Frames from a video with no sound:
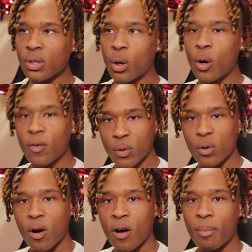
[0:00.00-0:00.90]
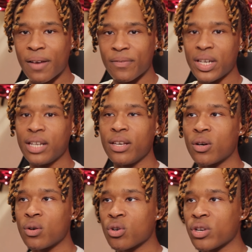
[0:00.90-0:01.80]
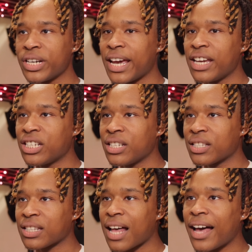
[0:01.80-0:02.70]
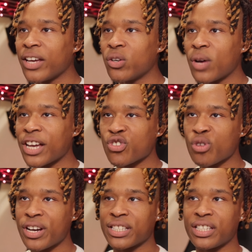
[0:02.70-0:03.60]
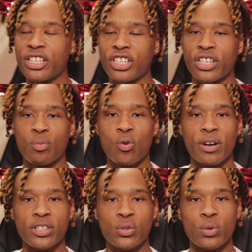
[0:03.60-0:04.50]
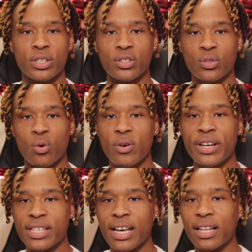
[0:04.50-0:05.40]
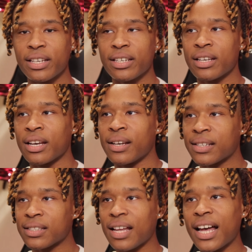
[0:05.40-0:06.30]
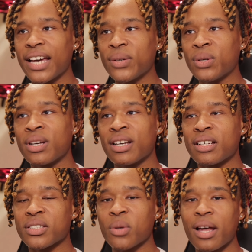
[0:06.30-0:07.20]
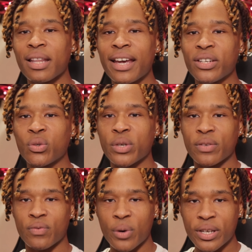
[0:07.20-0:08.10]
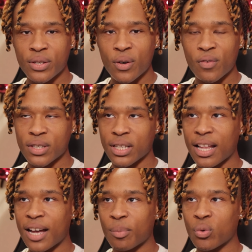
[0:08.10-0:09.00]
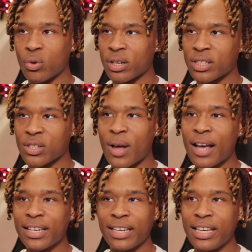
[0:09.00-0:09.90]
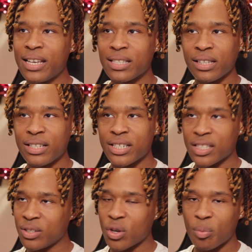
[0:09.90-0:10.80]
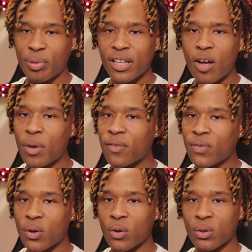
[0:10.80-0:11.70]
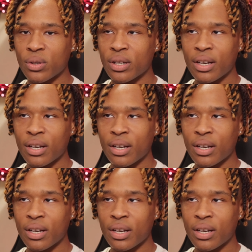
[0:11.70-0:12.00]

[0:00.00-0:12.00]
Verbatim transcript: overall my video creation style has transitioned more into a storytelling style so I like doing voiceovers a lot more so I can easily just you know pull out my phone